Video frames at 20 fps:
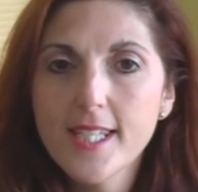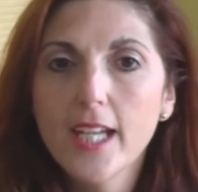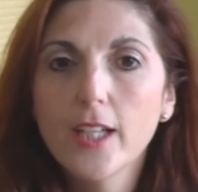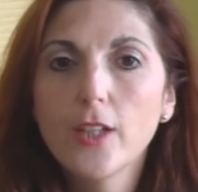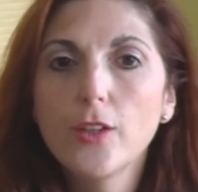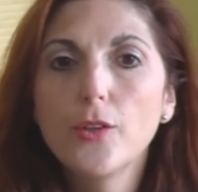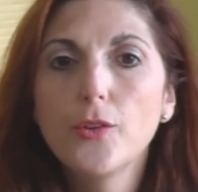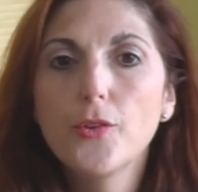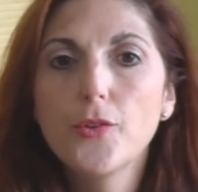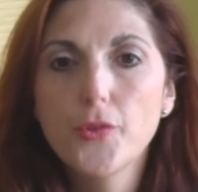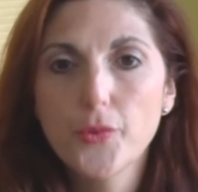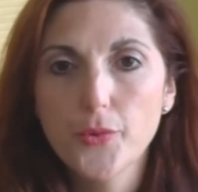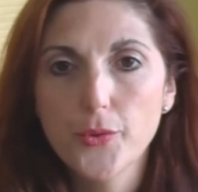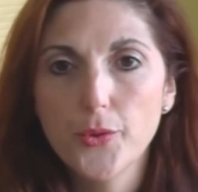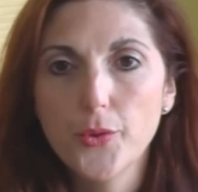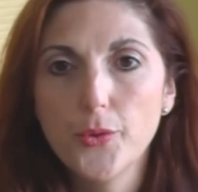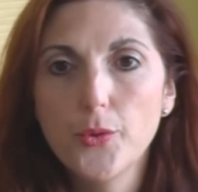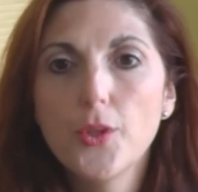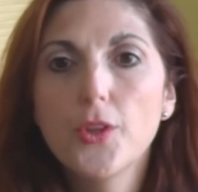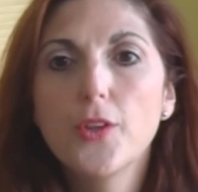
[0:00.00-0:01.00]
take you
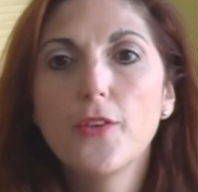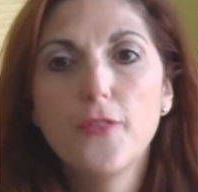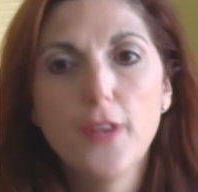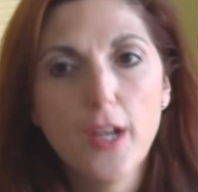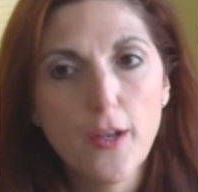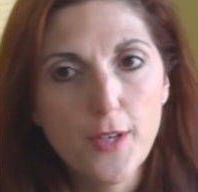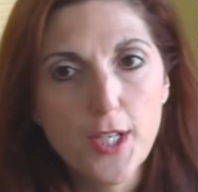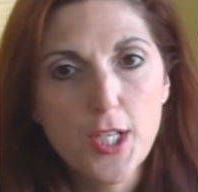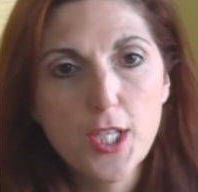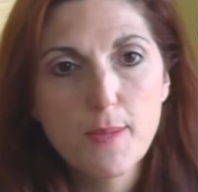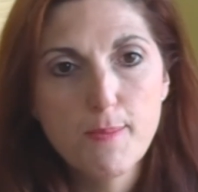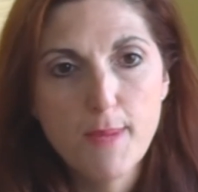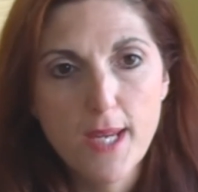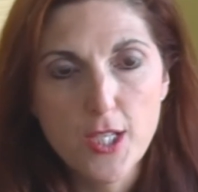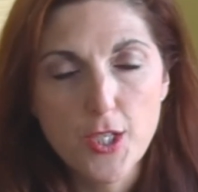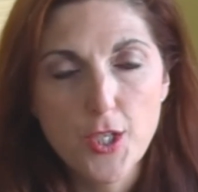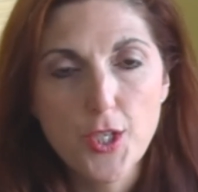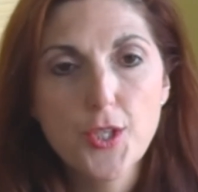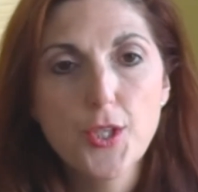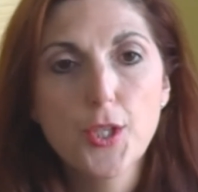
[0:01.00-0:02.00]
through the various
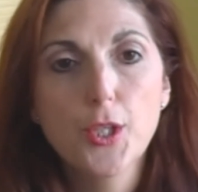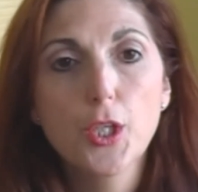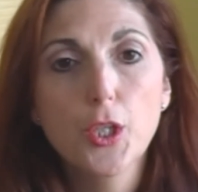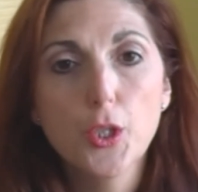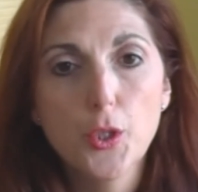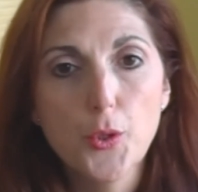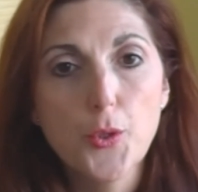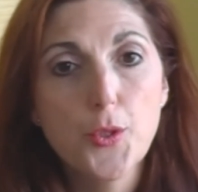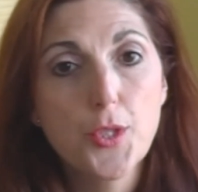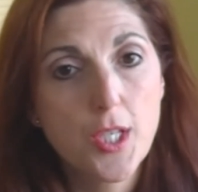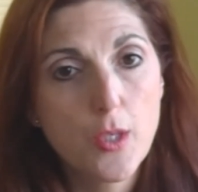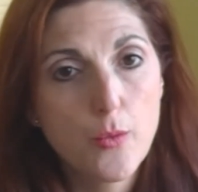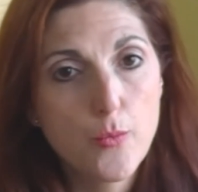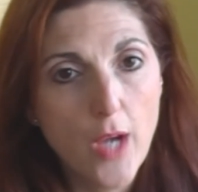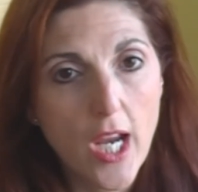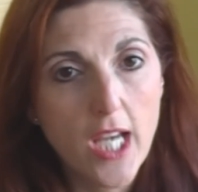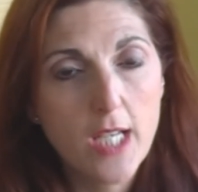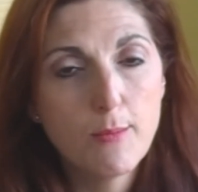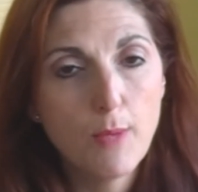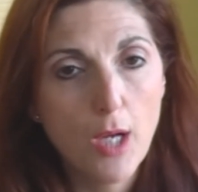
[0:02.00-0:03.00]
measures that are used in
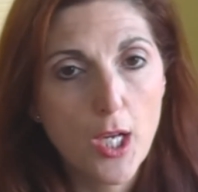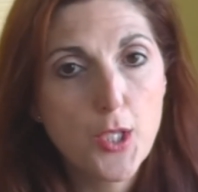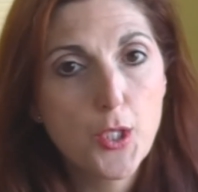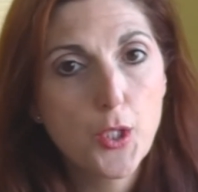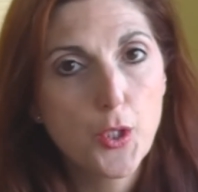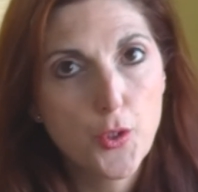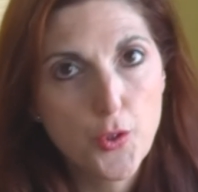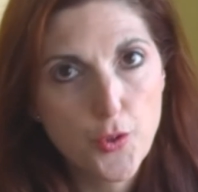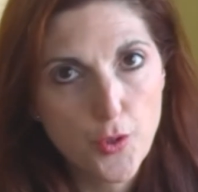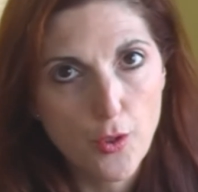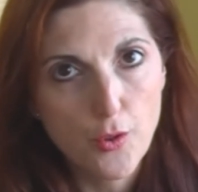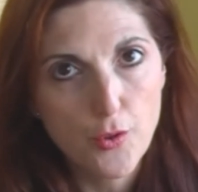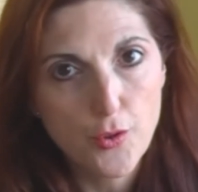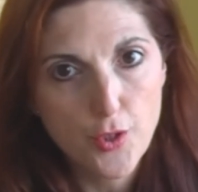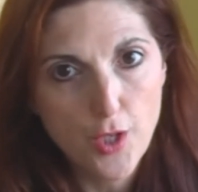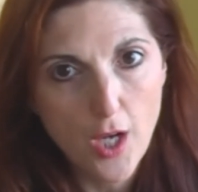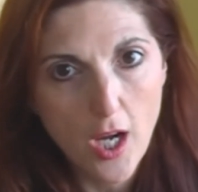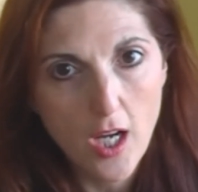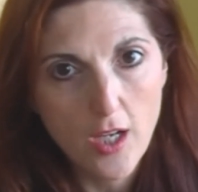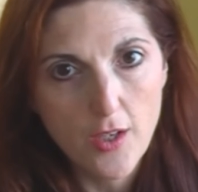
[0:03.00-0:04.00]
randomised controlled
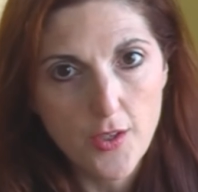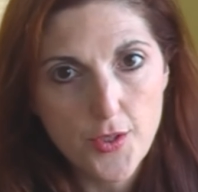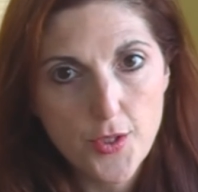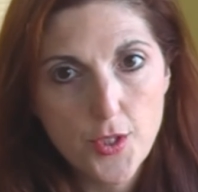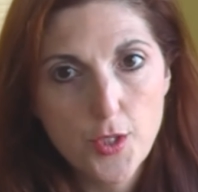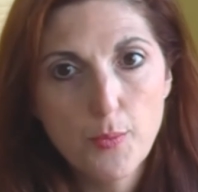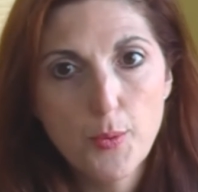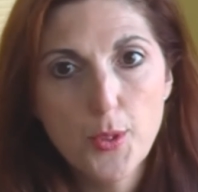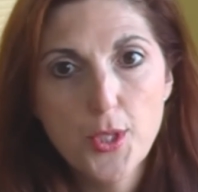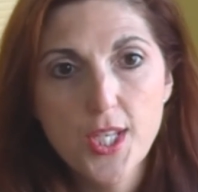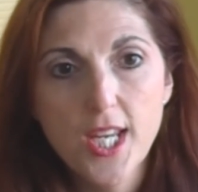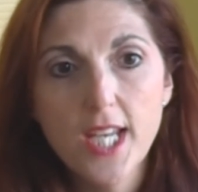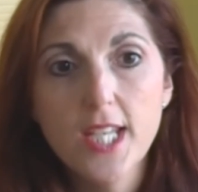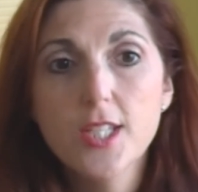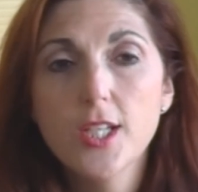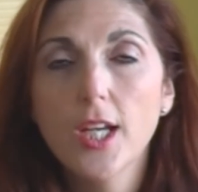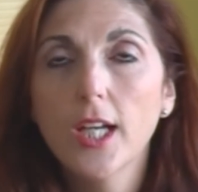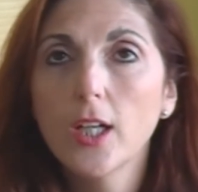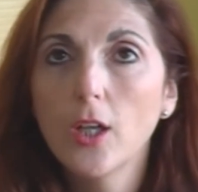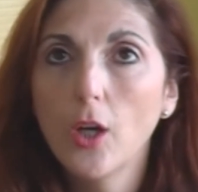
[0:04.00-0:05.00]
trials to
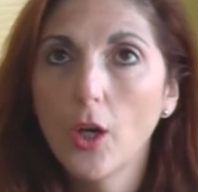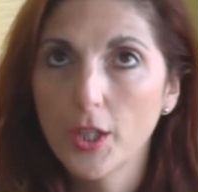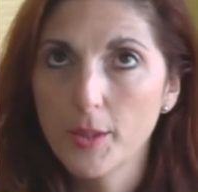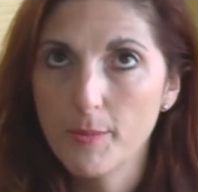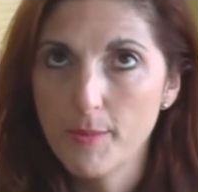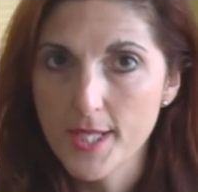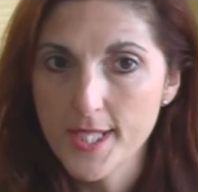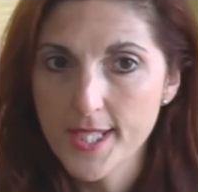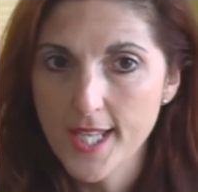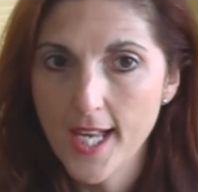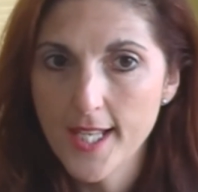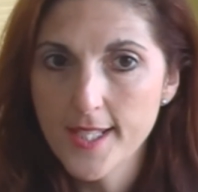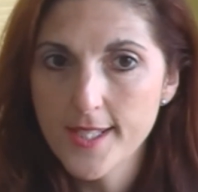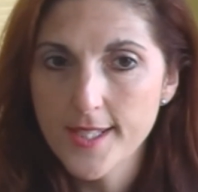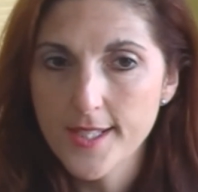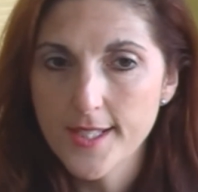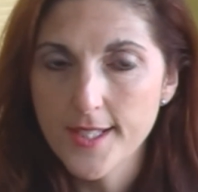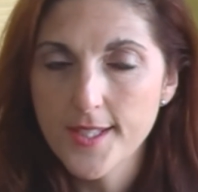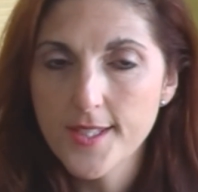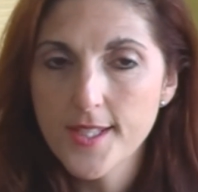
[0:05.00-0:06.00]
present dichotomous
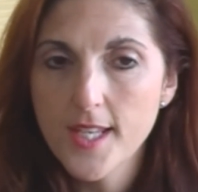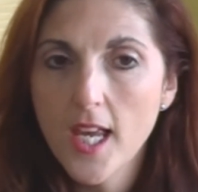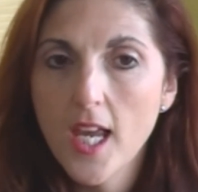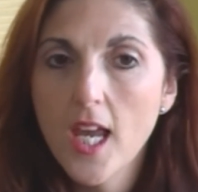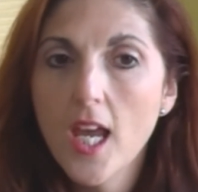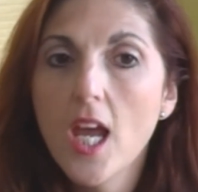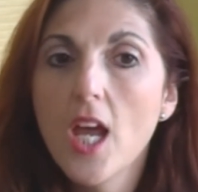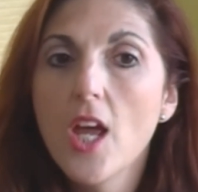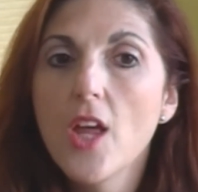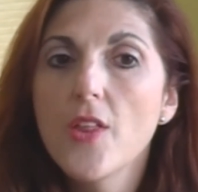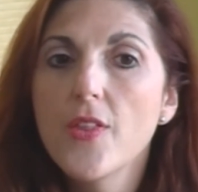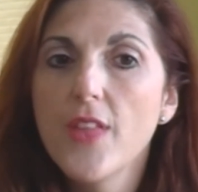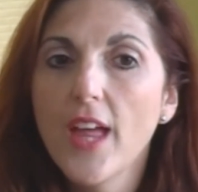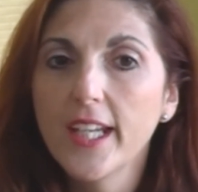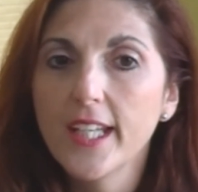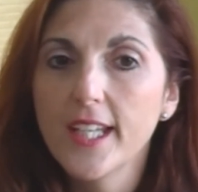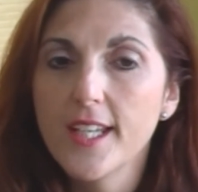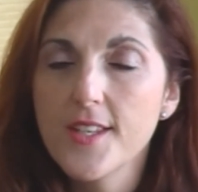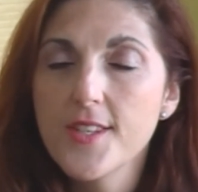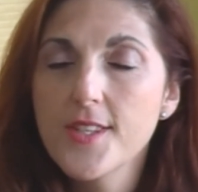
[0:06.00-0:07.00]
answers.
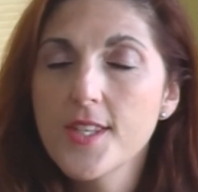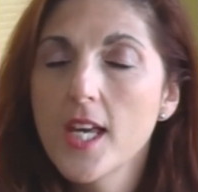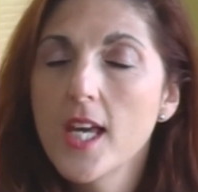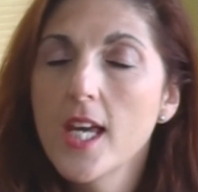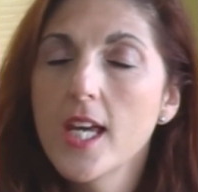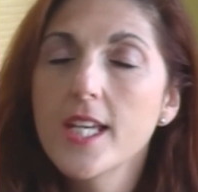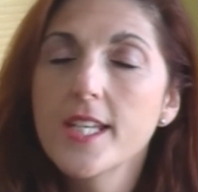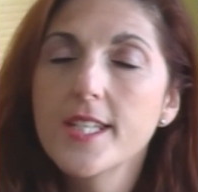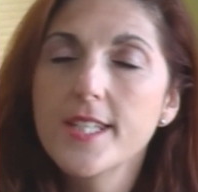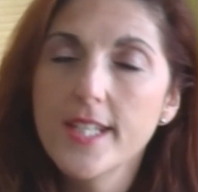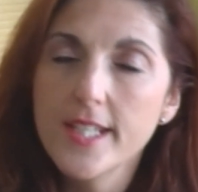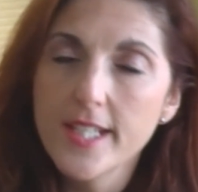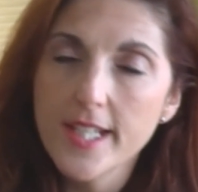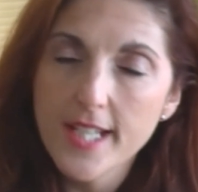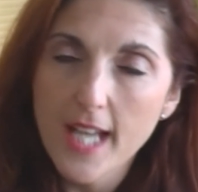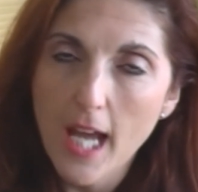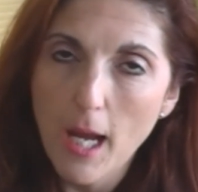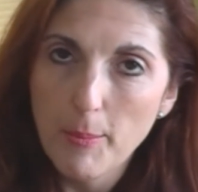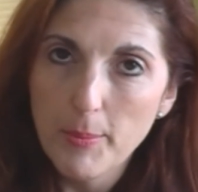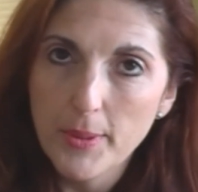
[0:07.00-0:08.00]
That is, did
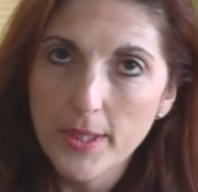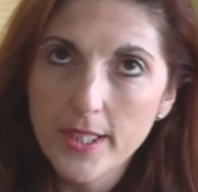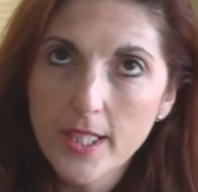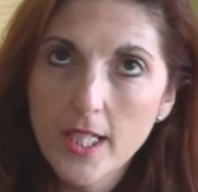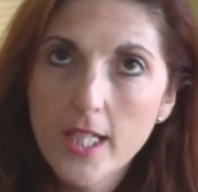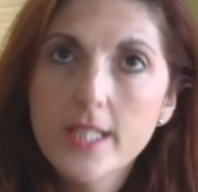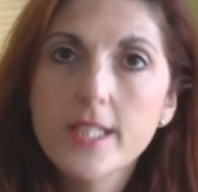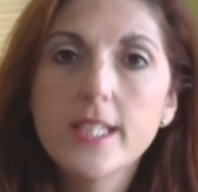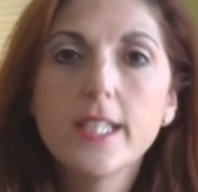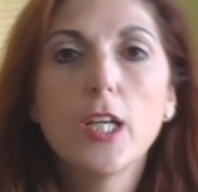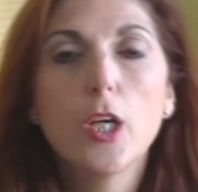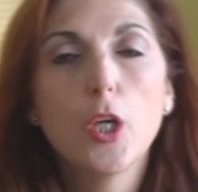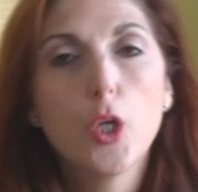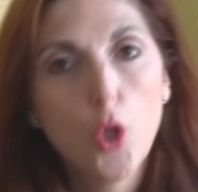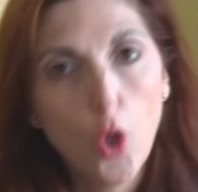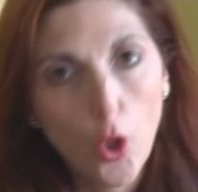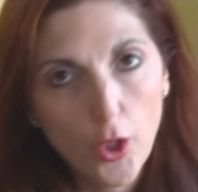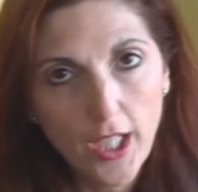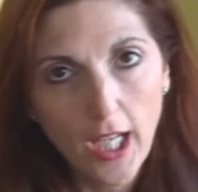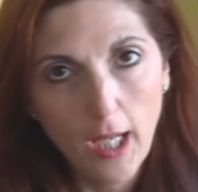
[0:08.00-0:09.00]
it happen, did it
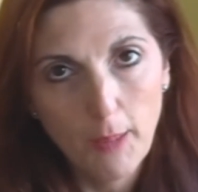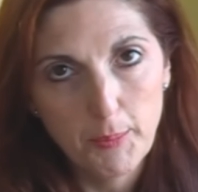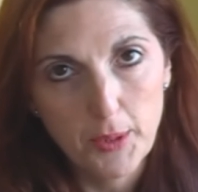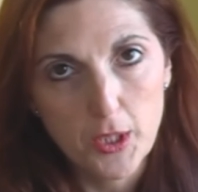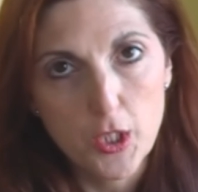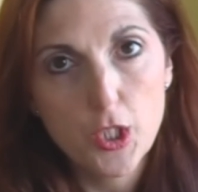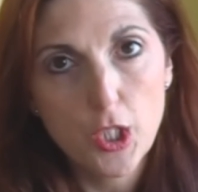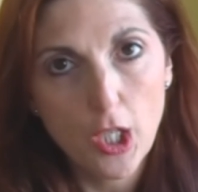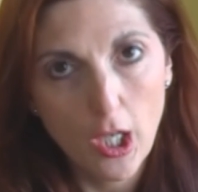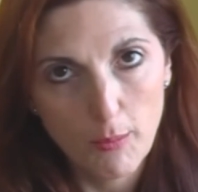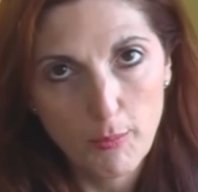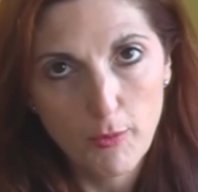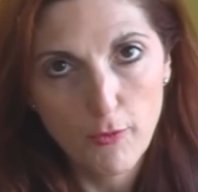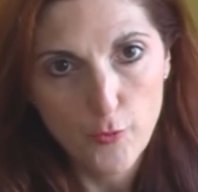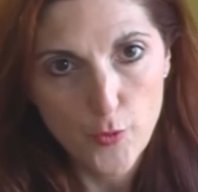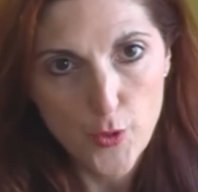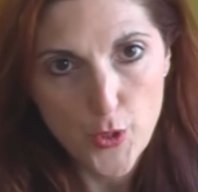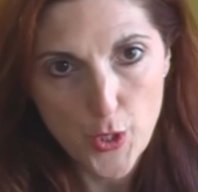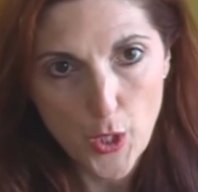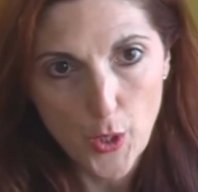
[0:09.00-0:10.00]
not happen type
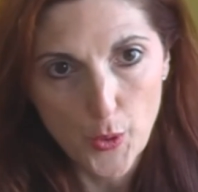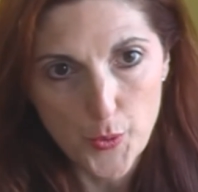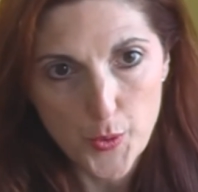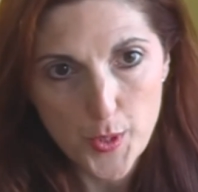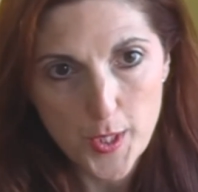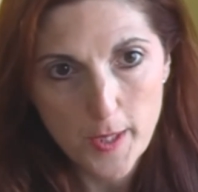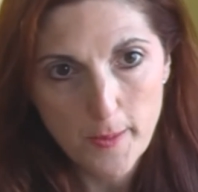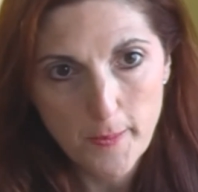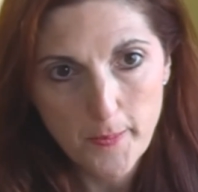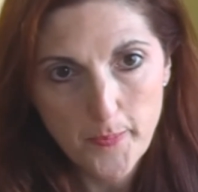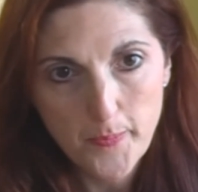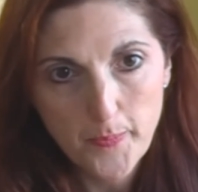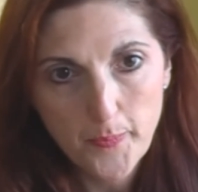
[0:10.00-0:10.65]
of results.